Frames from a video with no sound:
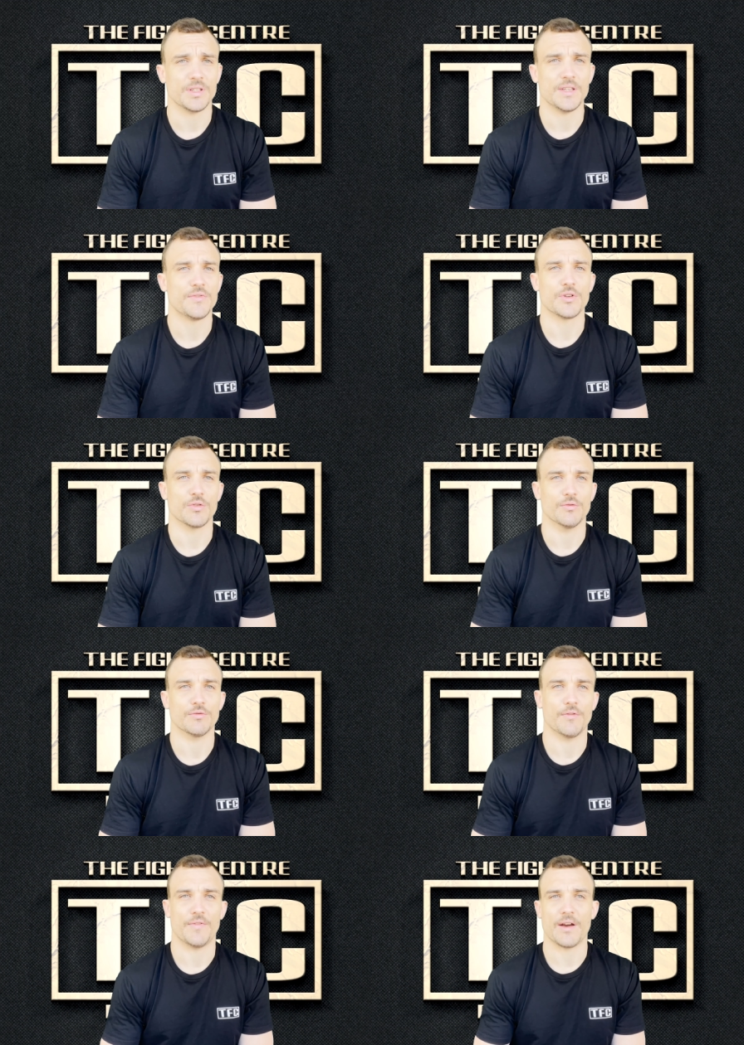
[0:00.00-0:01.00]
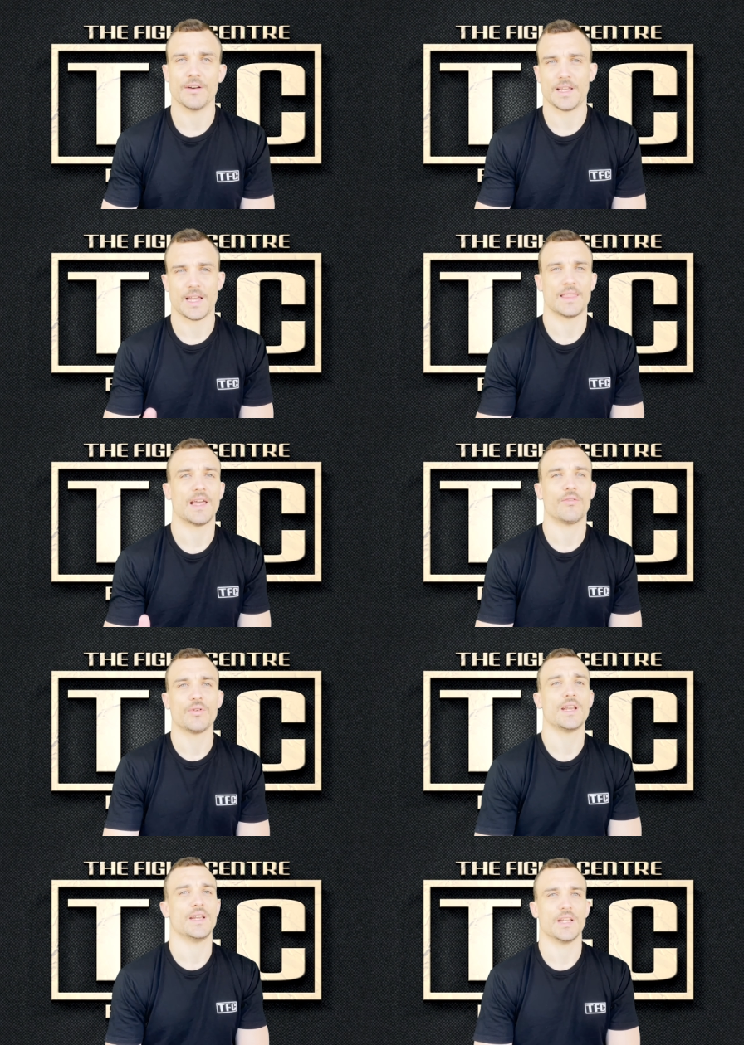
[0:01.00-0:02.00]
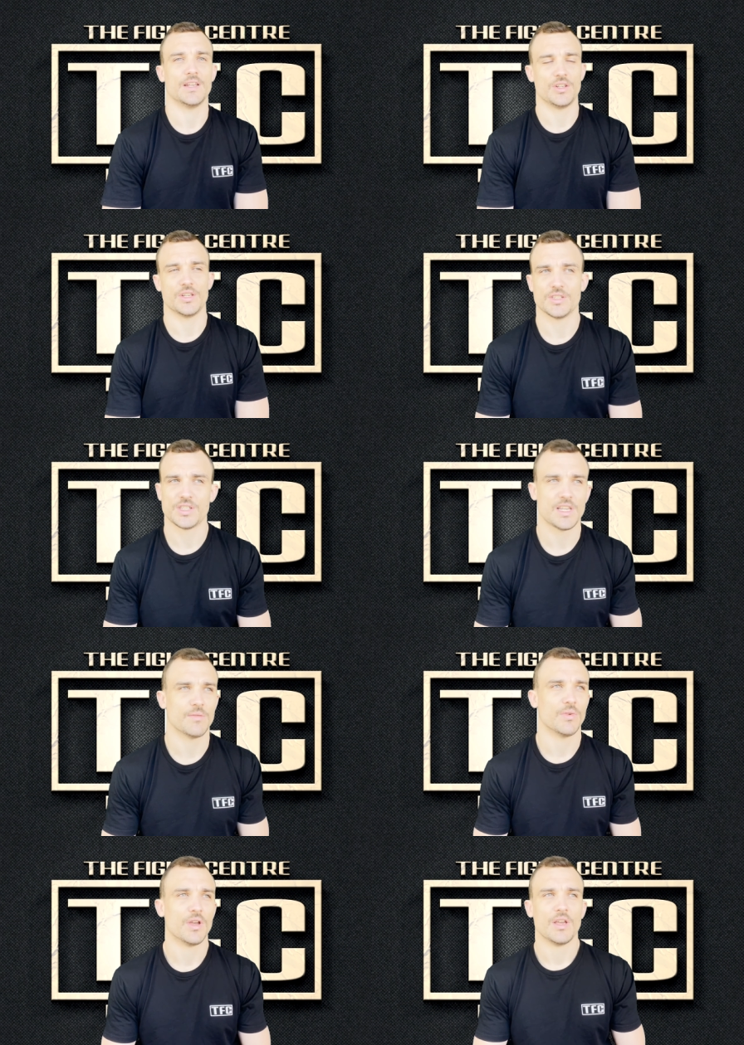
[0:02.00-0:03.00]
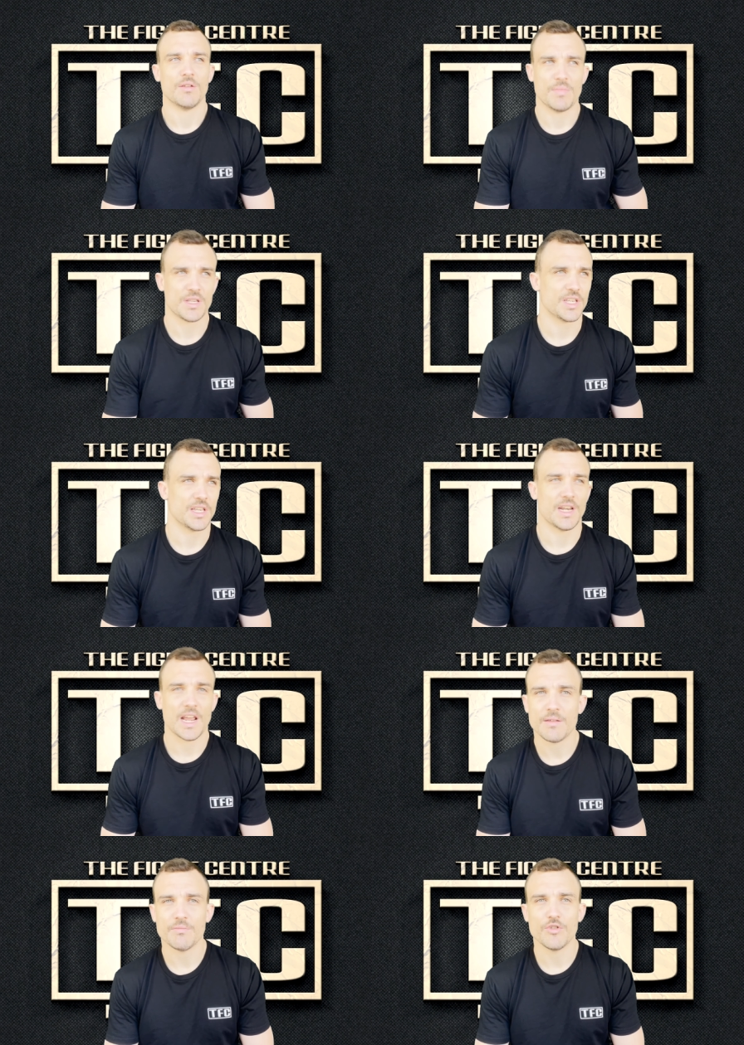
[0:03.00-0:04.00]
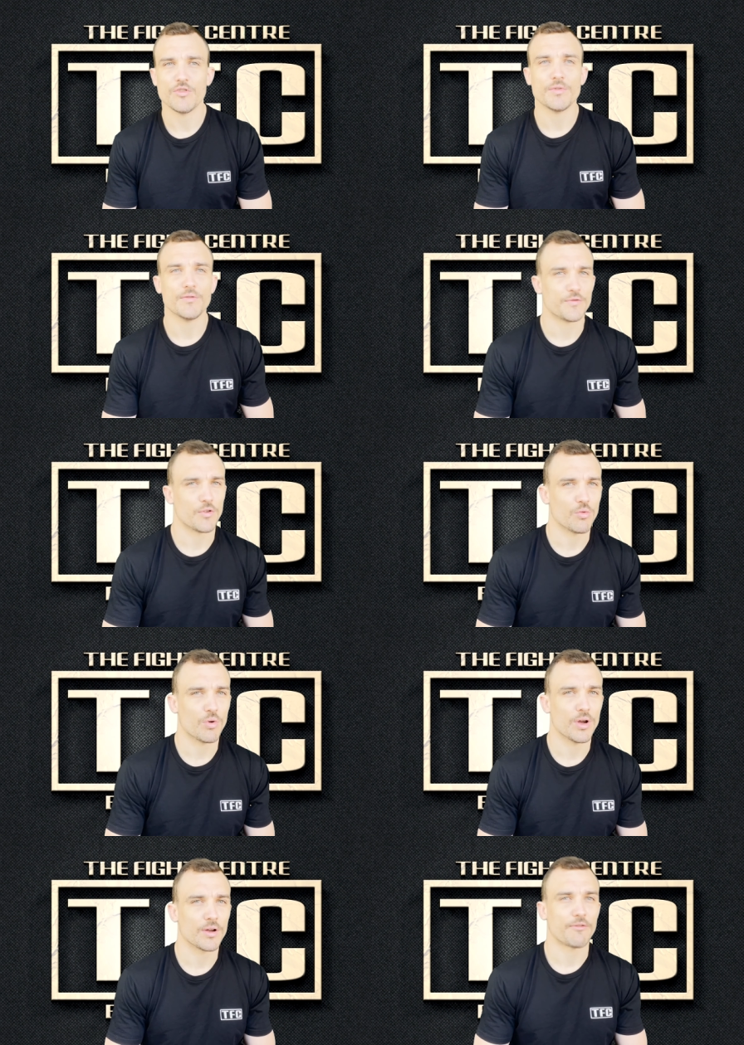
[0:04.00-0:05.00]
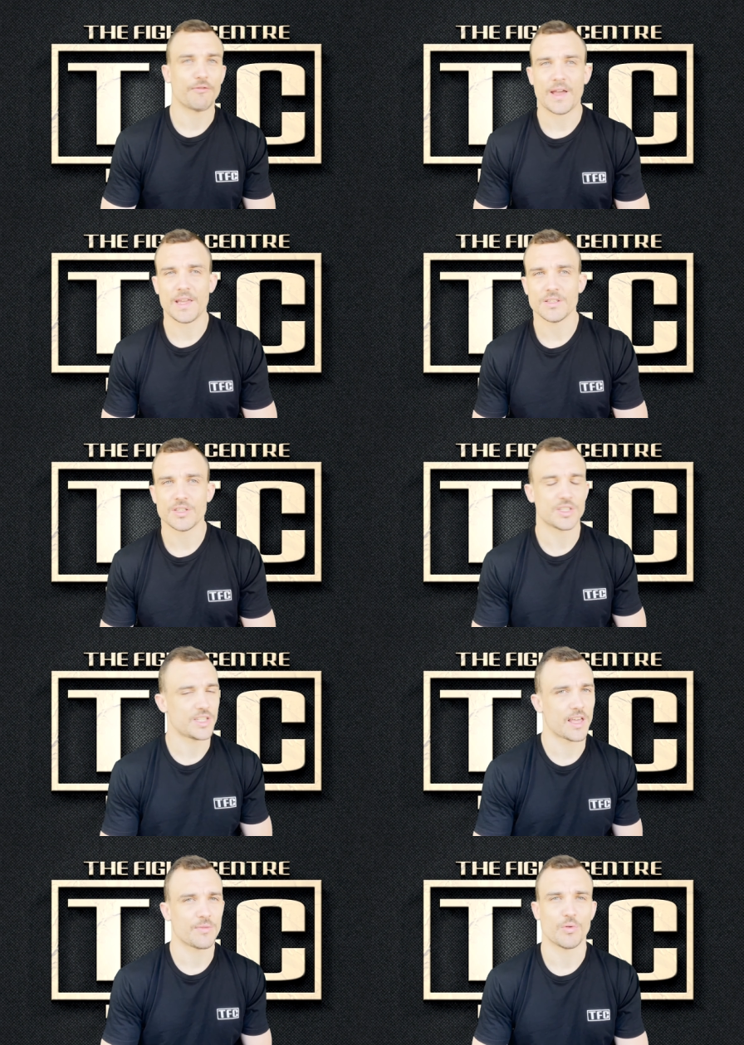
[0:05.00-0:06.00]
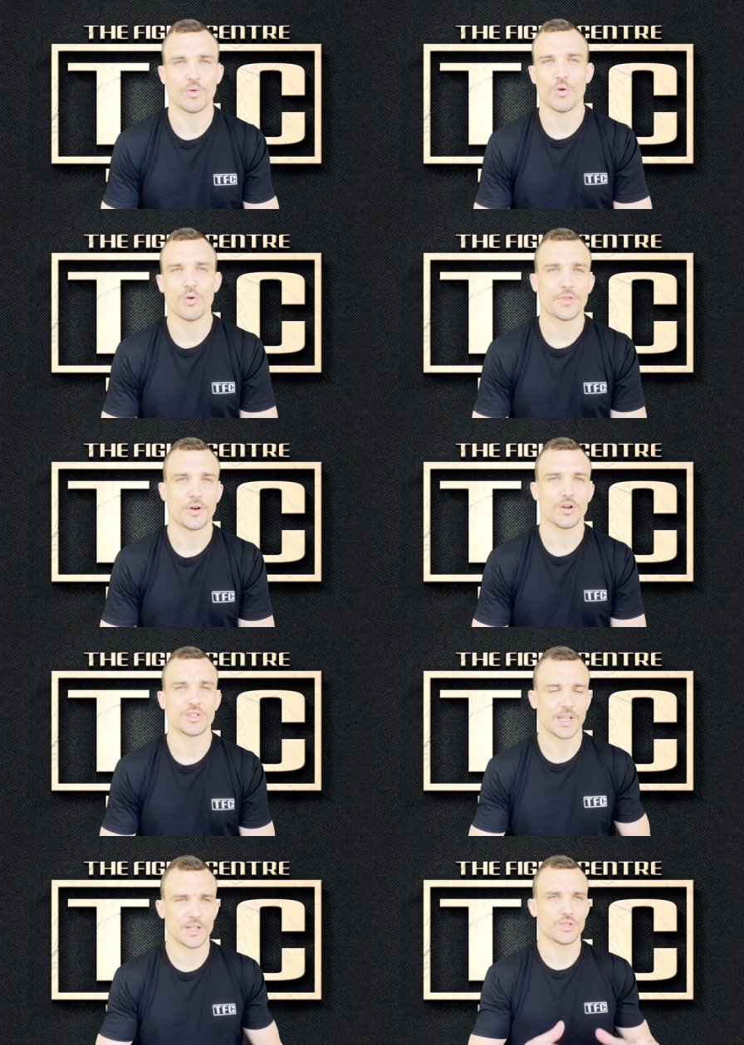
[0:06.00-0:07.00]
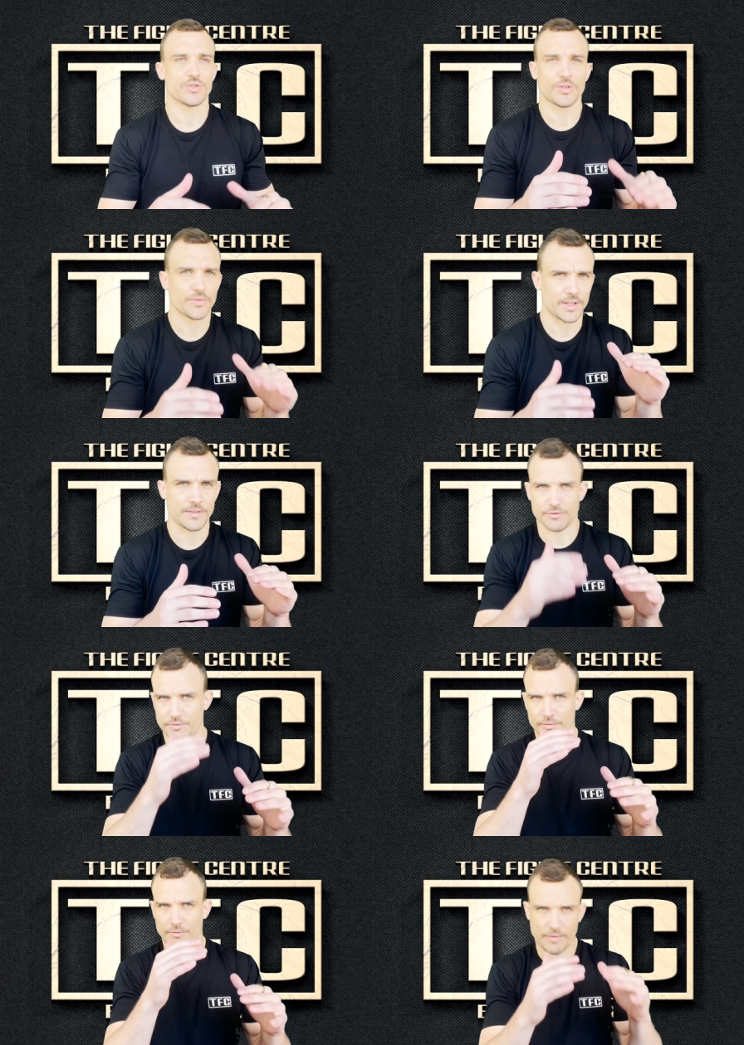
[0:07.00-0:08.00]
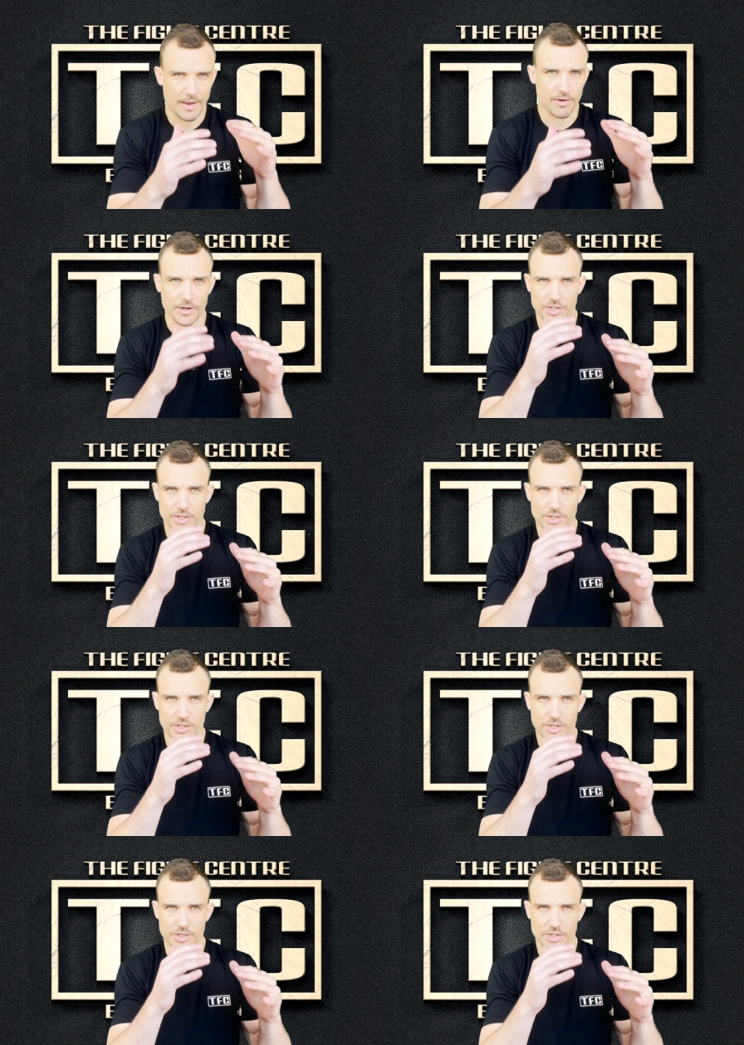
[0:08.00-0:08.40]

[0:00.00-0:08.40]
difficult for Vera to get that read. And you can see him mixing in head movement, footwork, feints, southpaw, orthodox, and it sort of leaves Vera